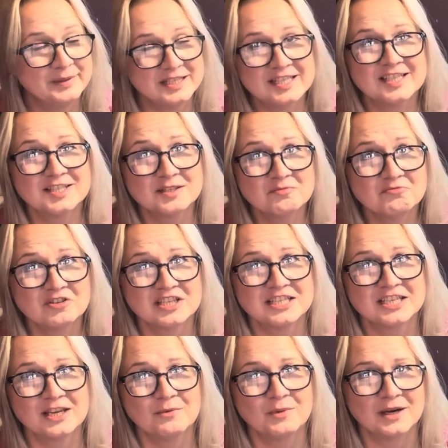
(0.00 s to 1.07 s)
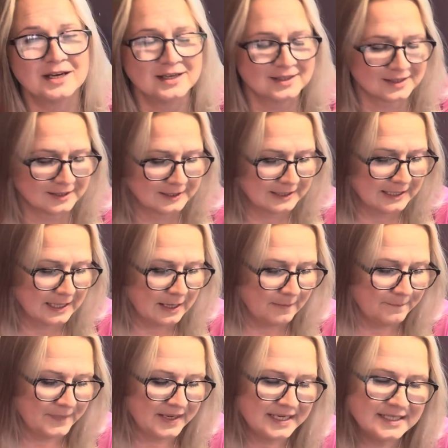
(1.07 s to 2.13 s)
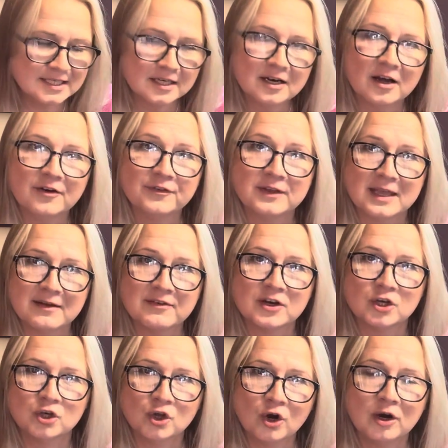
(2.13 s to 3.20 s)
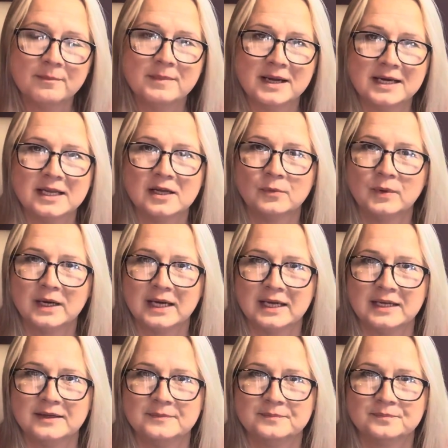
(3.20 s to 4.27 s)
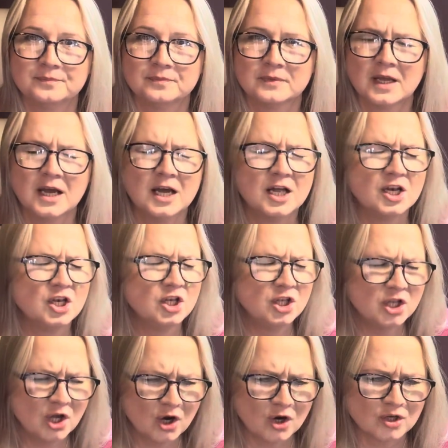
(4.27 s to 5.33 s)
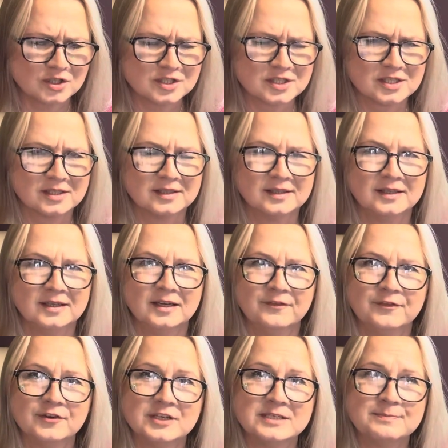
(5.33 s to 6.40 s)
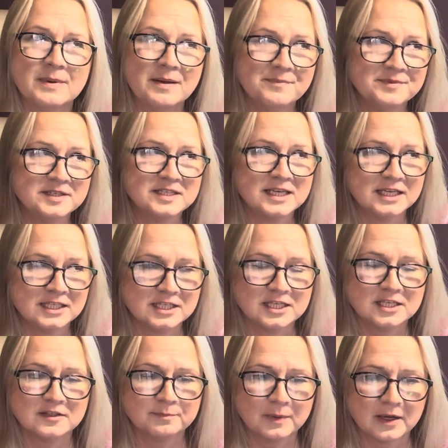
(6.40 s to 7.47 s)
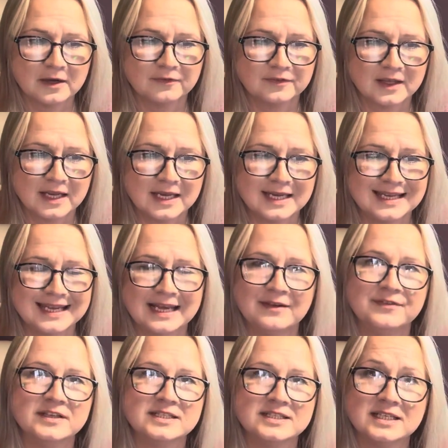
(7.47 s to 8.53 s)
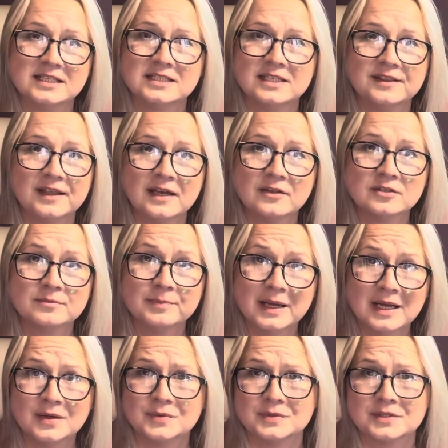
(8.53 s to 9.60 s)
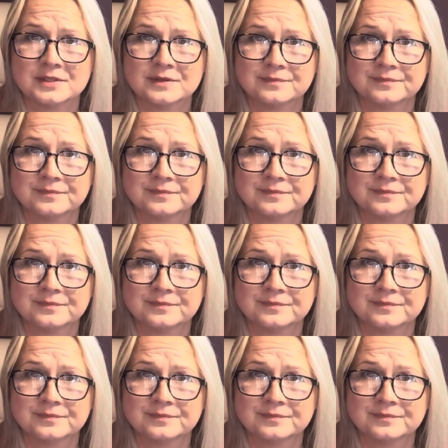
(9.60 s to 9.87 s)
does some risky work, but he don't have to give a lot of money away. A lot. For his mum's 60th birthday, he gave her £60,000.